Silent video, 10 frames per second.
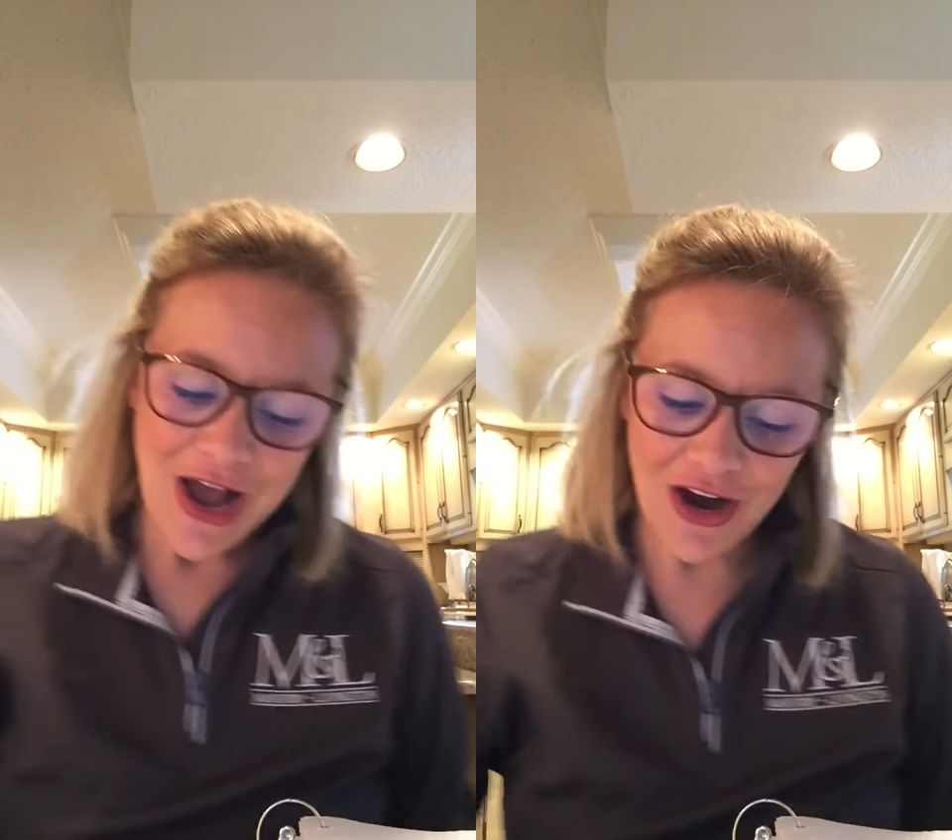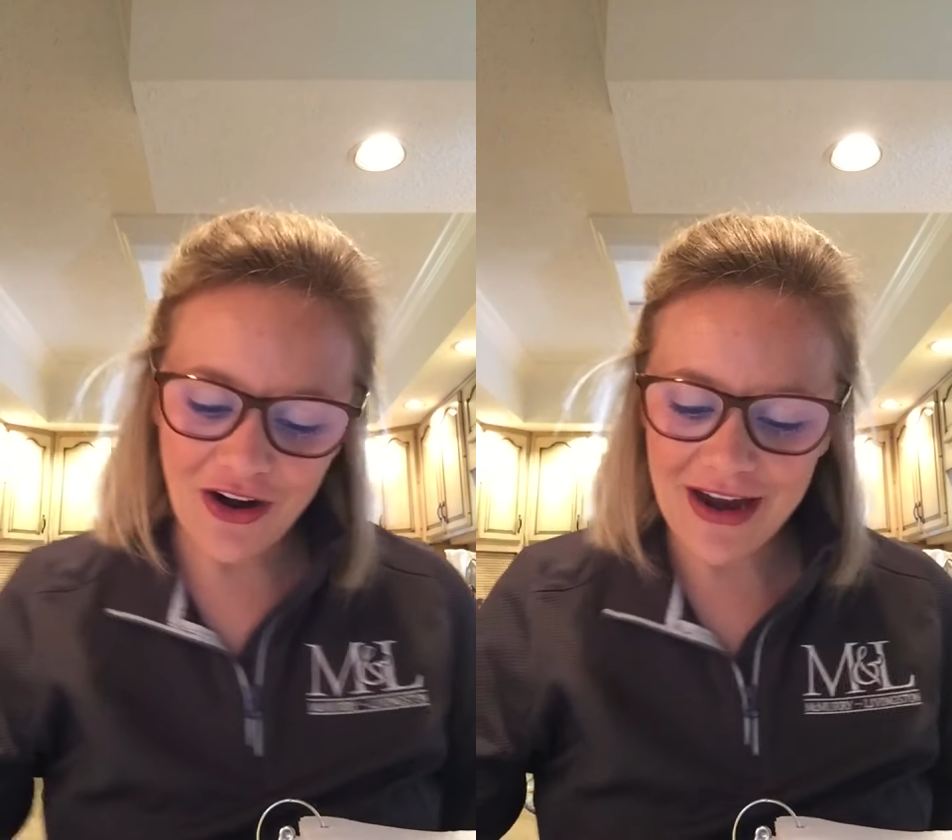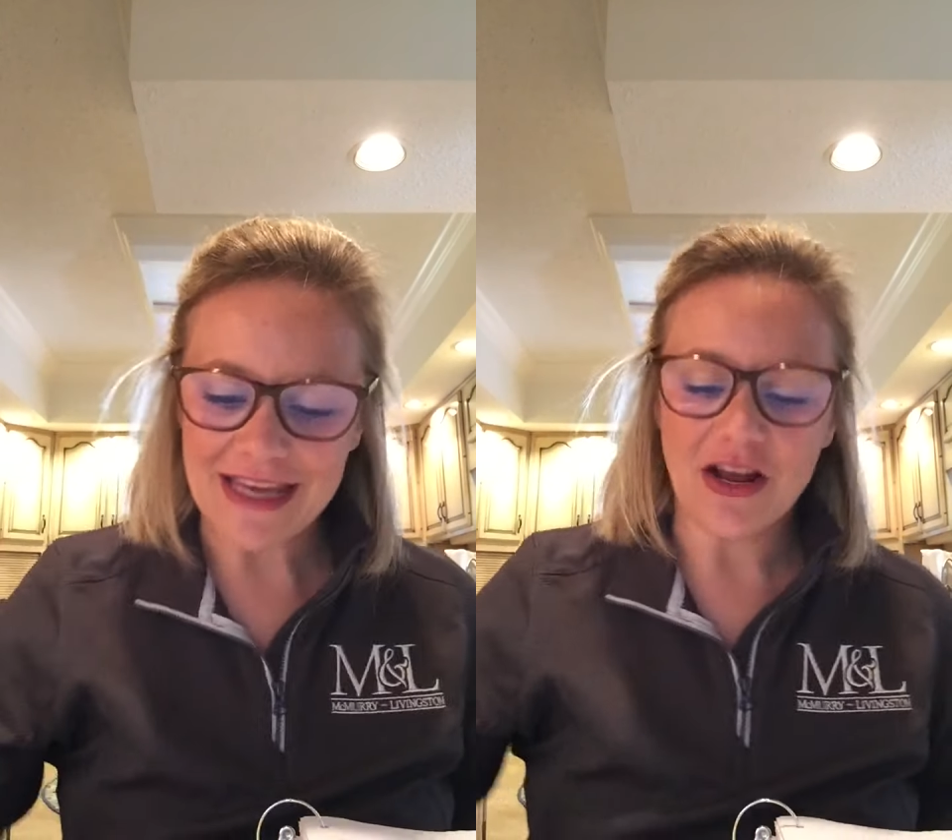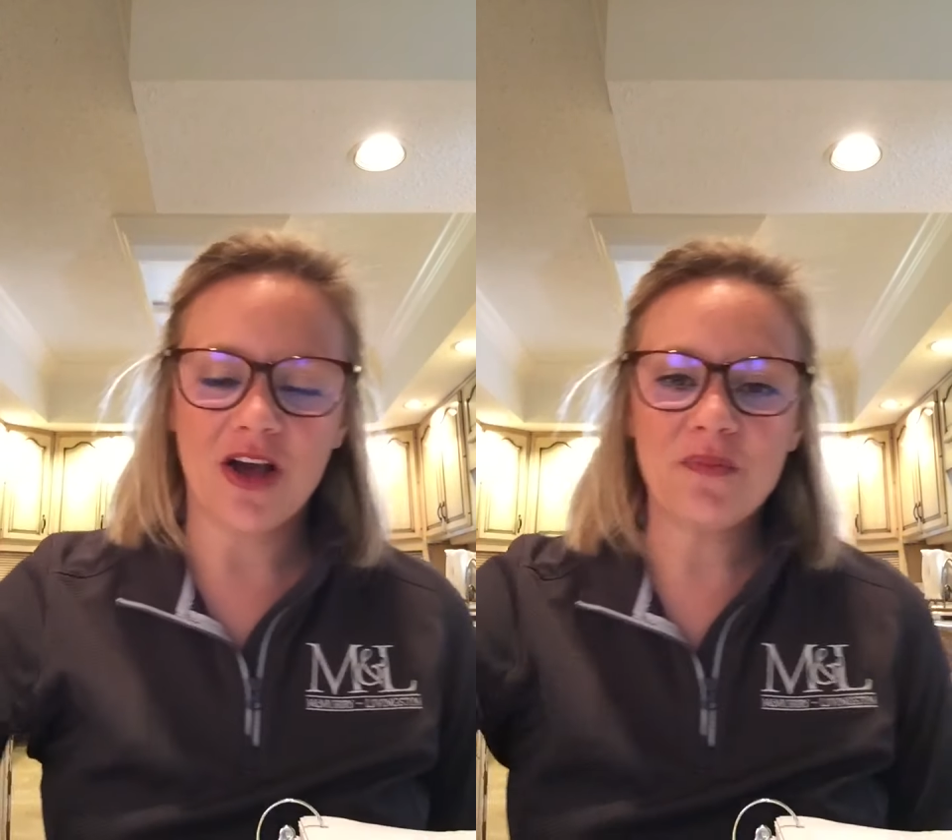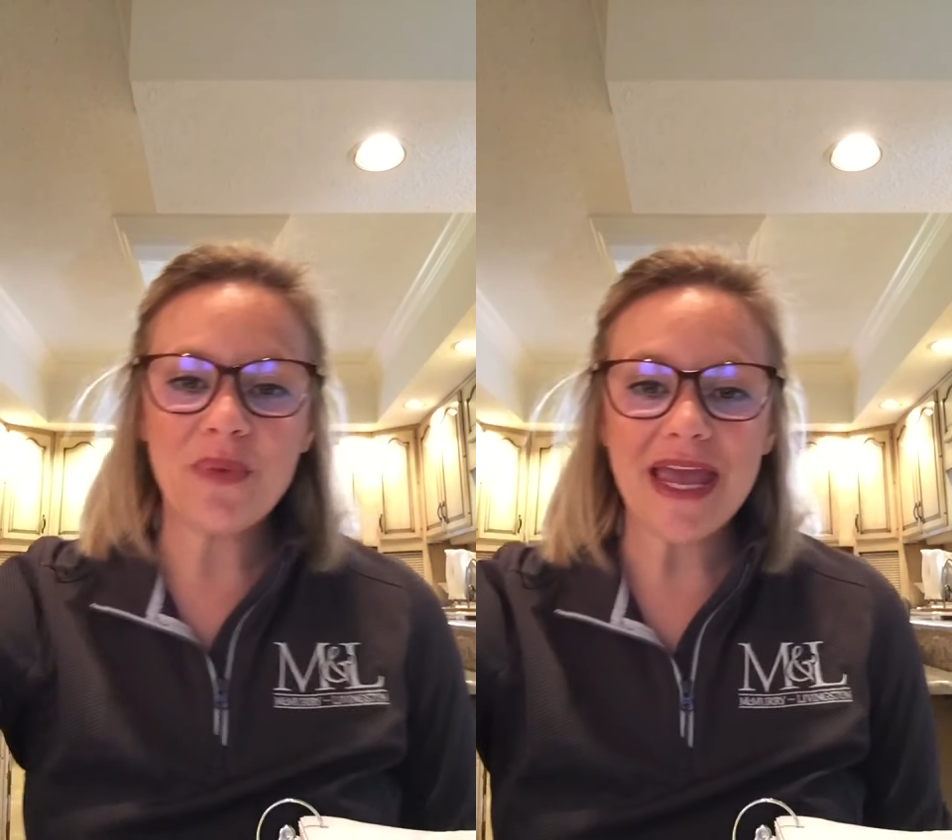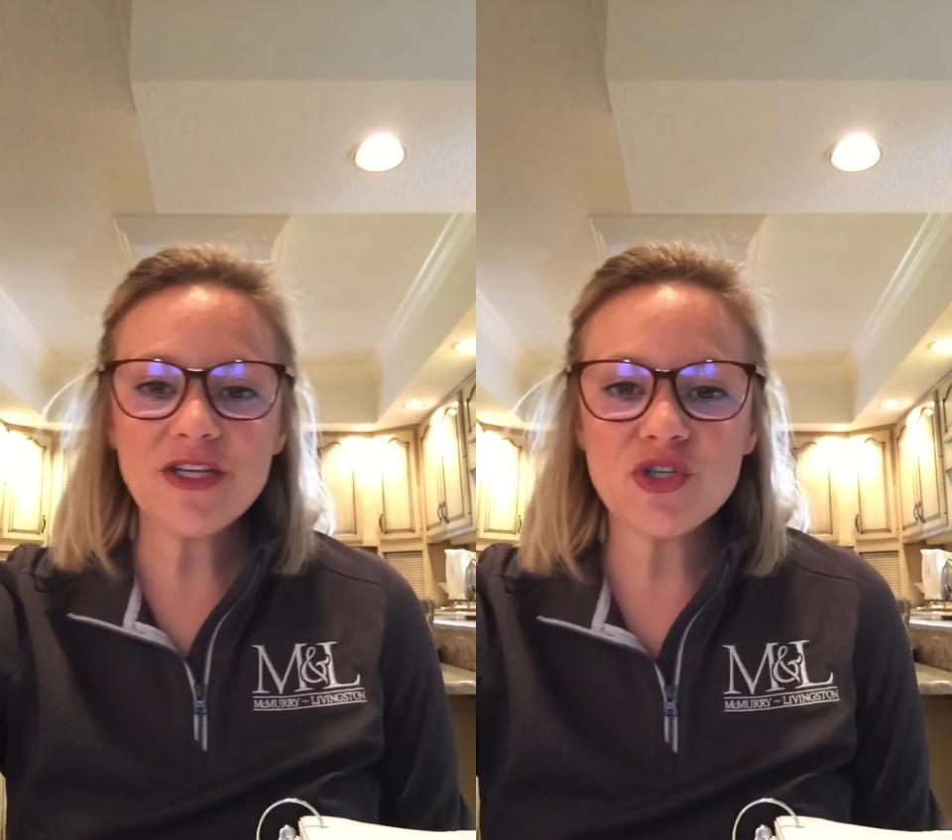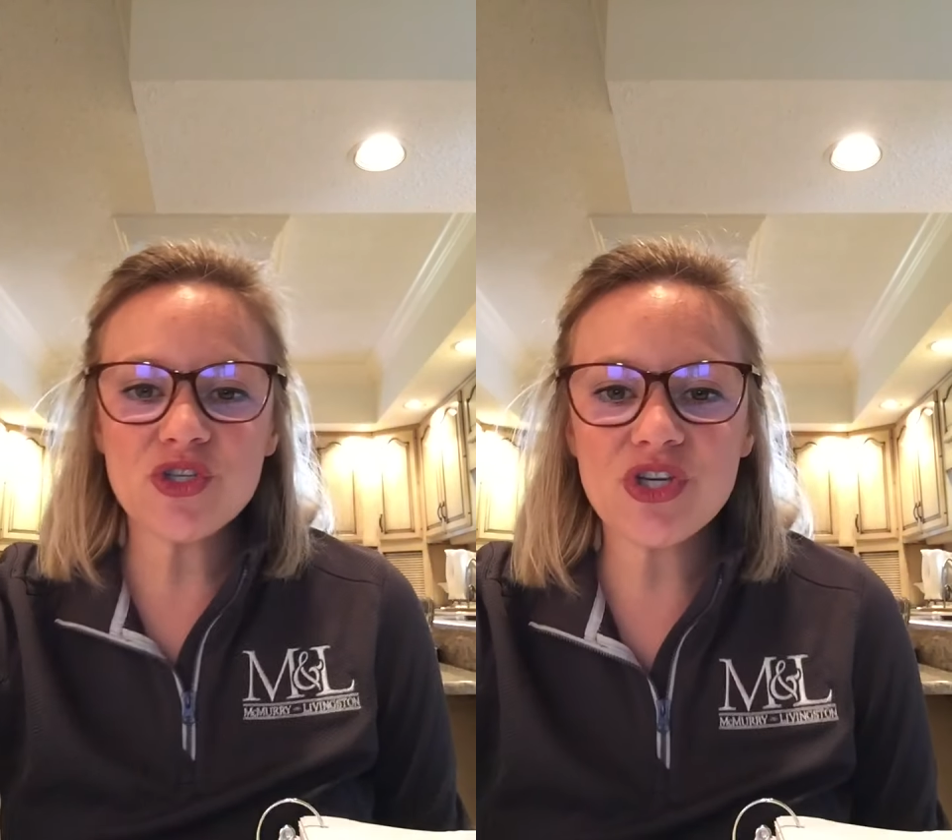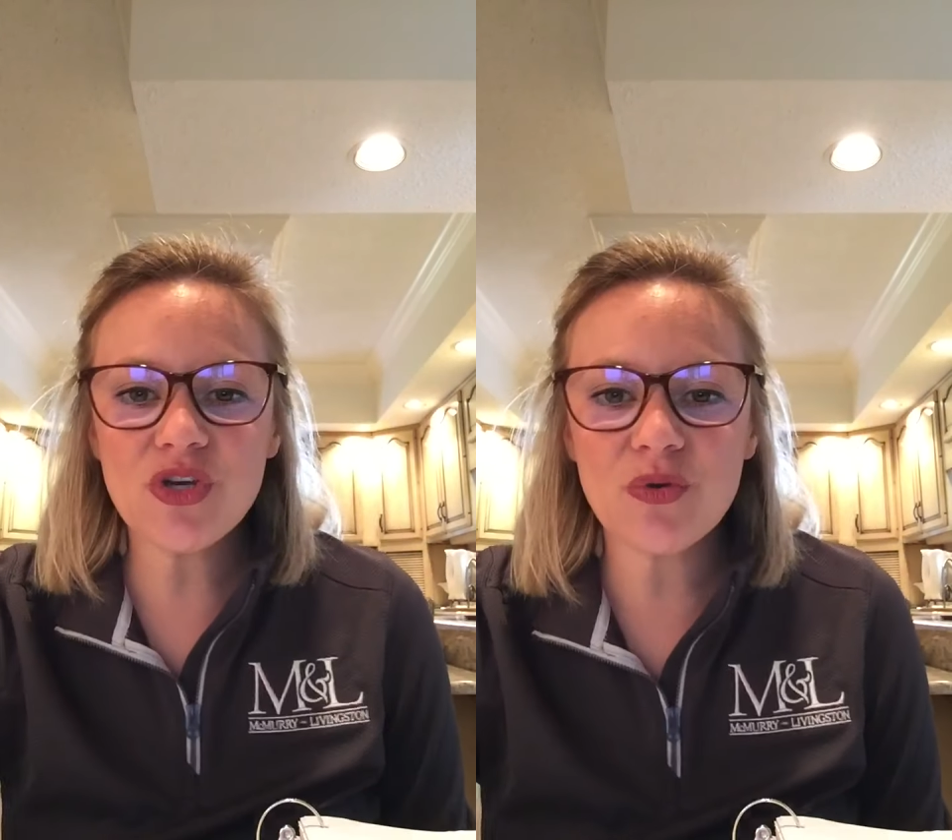All right, on page
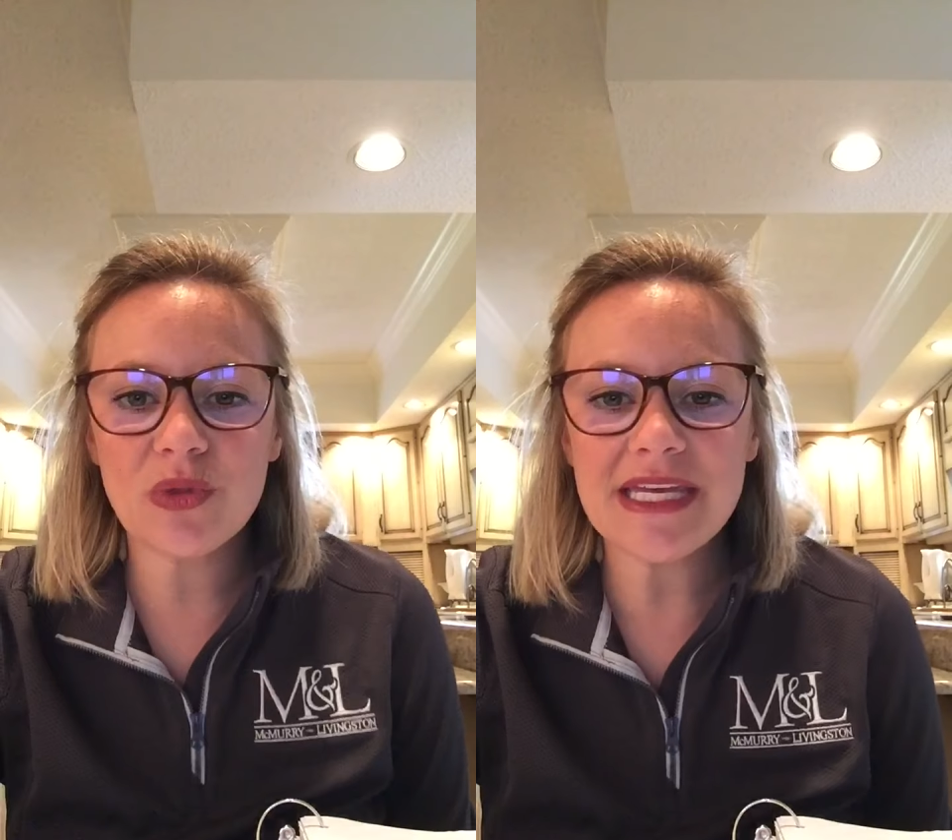2,